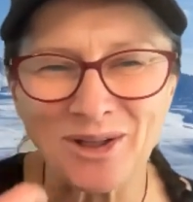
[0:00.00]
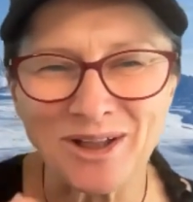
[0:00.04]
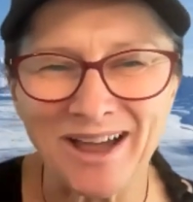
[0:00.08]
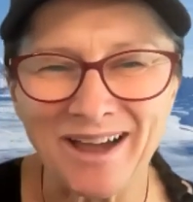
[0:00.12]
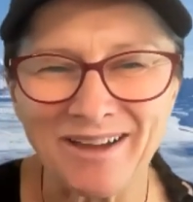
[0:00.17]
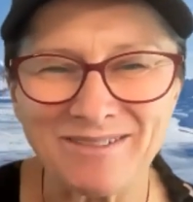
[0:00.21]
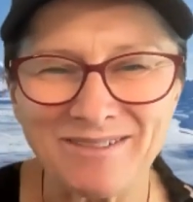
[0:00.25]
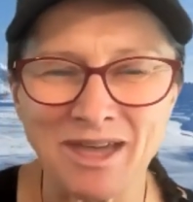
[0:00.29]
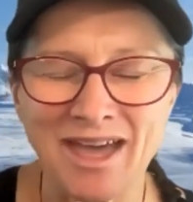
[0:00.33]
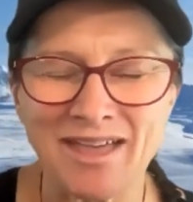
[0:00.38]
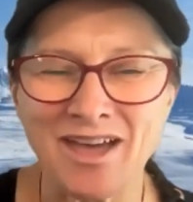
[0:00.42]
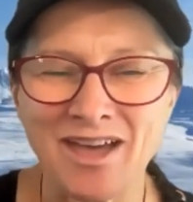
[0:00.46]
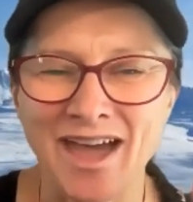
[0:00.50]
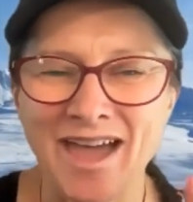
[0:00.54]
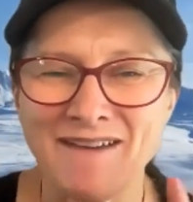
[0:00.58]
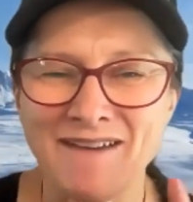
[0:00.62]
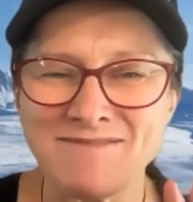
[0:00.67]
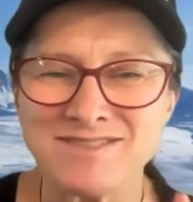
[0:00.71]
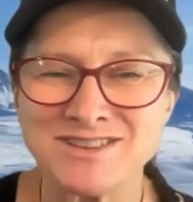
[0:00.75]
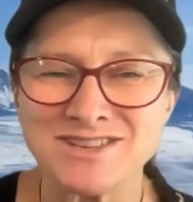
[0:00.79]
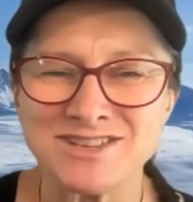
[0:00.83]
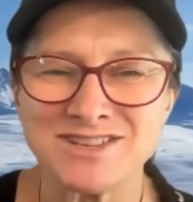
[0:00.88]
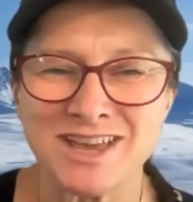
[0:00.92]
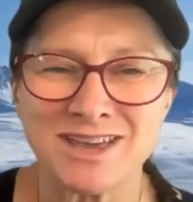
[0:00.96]
And I
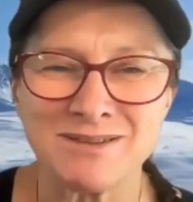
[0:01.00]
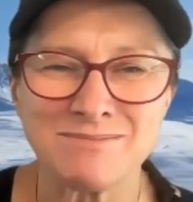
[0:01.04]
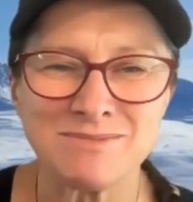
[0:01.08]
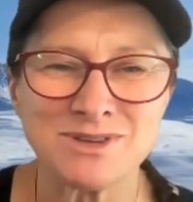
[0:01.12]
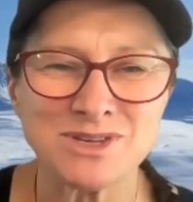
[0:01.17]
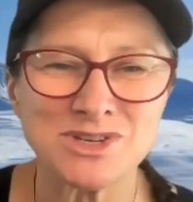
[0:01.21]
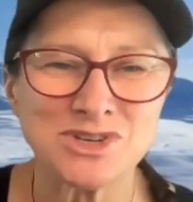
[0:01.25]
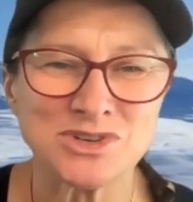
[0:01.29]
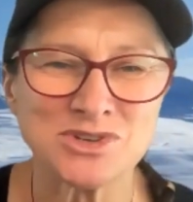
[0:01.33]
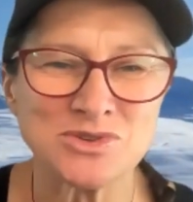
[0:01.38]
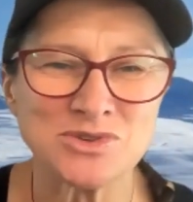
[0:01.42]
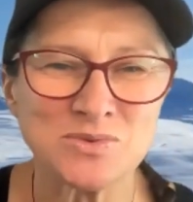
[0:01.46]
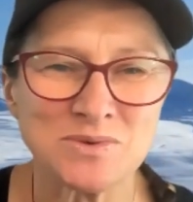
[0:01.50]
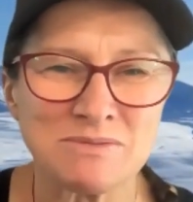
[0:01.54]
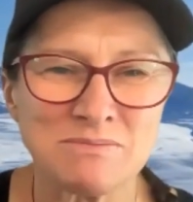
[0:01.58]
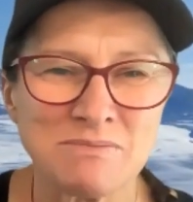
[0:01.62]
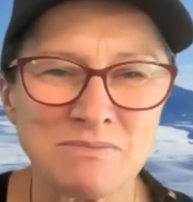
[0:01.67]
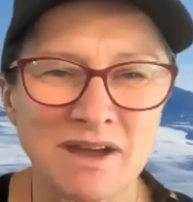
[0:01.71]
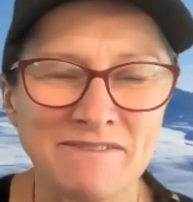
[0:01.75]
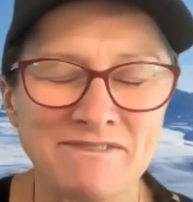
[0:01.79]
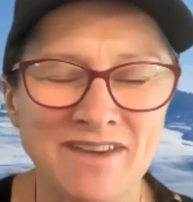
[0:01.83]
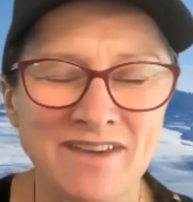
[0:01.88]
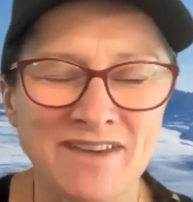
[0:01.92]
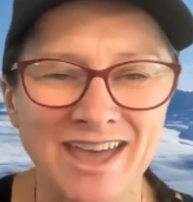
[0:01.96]
have the same issues with
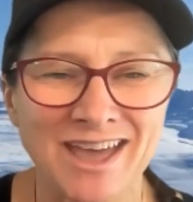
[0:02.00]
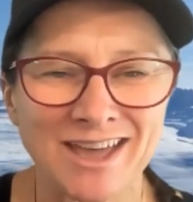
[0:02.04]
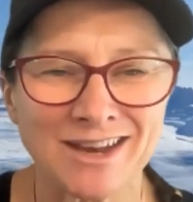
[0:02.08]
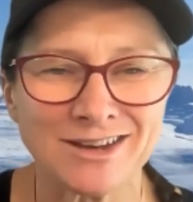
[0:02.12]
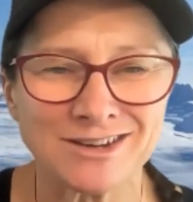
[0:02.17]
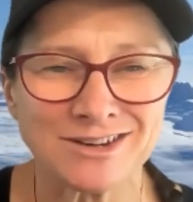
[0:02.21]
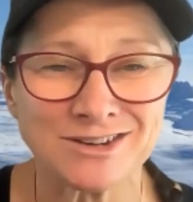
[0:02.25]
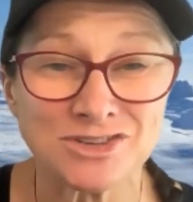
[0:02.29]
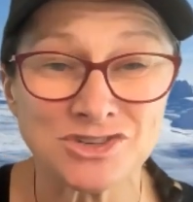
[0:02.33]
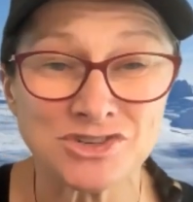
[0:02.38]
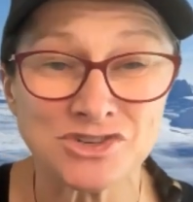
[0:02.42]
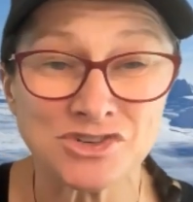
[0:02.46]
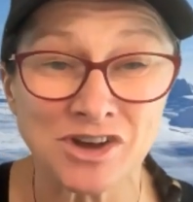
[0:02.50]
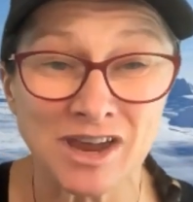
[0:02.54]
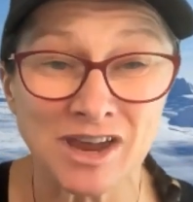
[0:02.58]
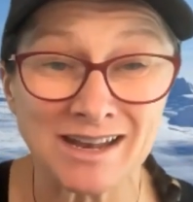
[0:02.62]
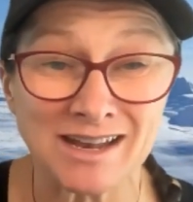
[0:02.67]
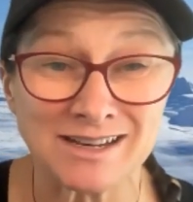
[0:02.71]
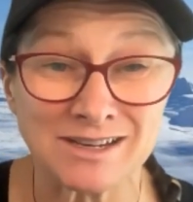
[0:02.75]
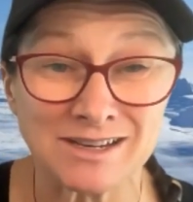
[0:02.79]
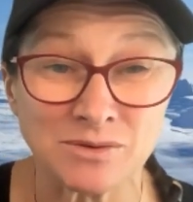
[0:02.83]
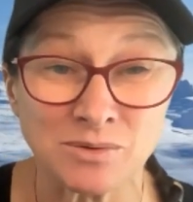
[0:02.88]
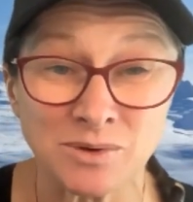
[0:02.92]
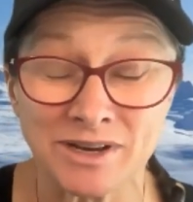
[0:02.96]
my van in
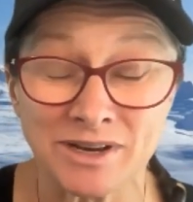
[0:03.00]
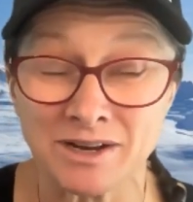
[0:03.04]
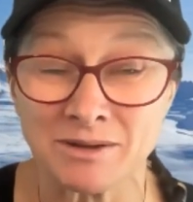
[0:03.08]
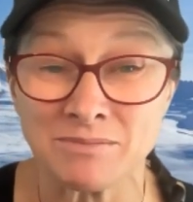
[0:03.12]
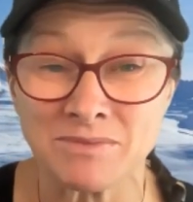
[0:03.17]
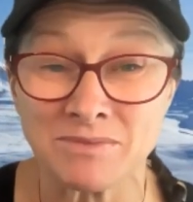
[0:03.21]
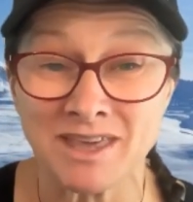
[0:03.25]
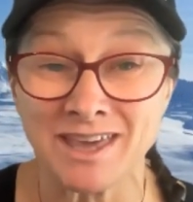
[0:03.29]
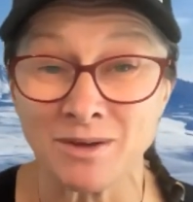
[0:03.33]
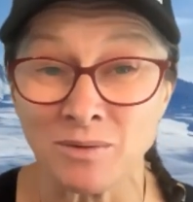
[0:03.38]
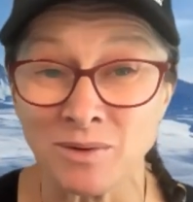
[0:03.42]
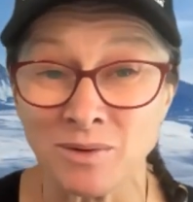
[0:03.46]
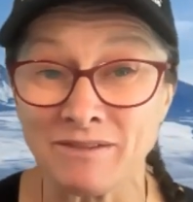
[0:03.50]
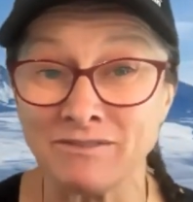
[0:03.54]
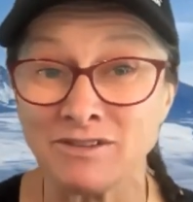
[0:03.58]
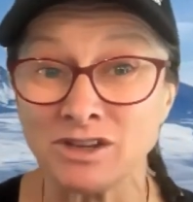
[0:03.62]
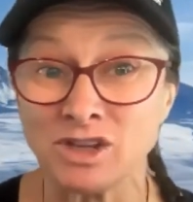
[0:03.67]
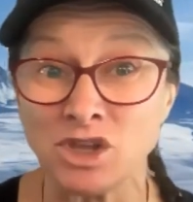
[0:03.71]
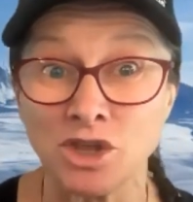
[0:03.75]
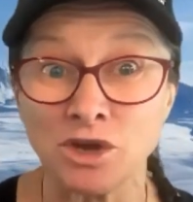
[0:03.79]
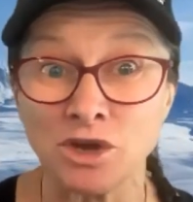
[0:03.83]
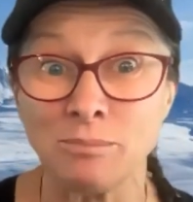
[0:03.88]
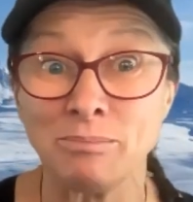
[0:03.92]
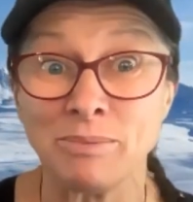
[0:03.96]
Australia when I'm there. We have a
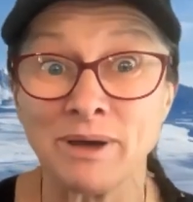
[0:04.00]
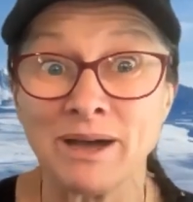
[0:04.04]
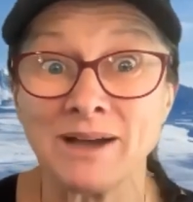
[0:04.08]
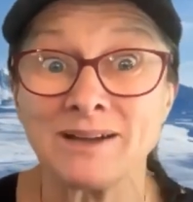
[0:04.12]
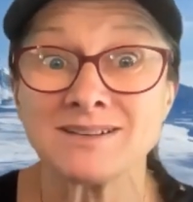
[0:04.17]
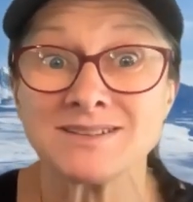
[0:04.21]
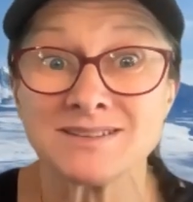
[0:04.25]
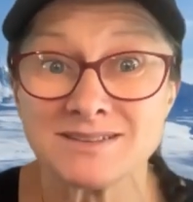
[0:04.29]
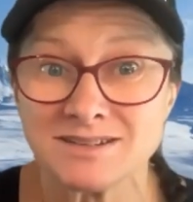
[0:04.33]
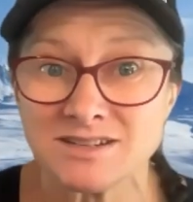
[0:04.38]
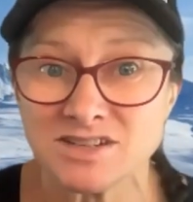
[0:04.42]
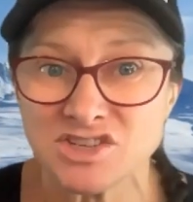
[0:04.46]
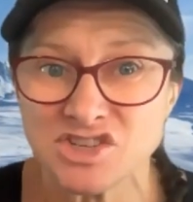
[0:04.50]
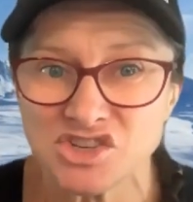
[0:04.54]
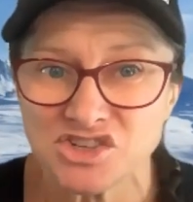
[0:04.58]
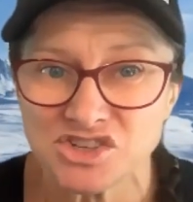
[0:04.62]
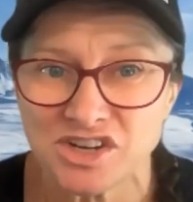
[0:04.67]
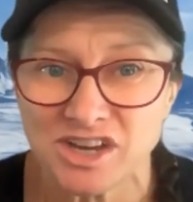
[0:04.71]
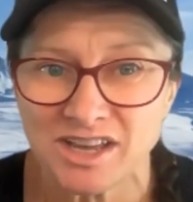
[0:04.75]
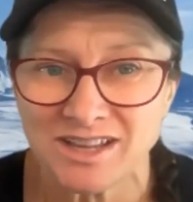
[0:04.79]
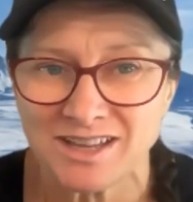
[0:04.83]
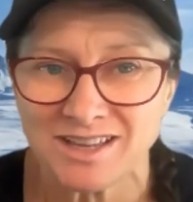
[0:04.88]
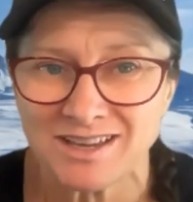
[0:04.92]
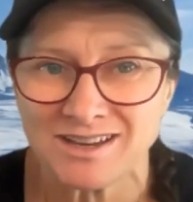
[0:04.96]
lot of bugs in
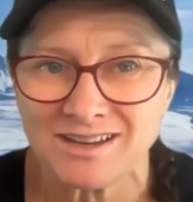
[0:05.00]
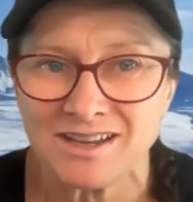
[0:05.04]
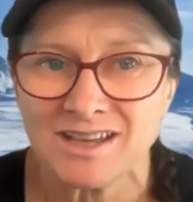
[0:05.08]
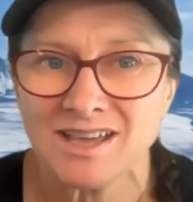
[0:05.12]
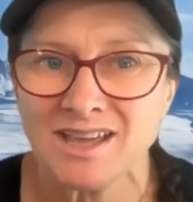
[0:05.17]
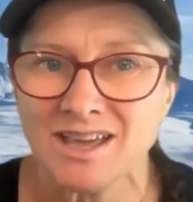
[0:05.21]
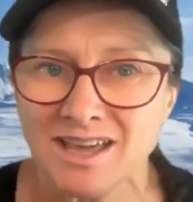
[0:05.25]
Australia.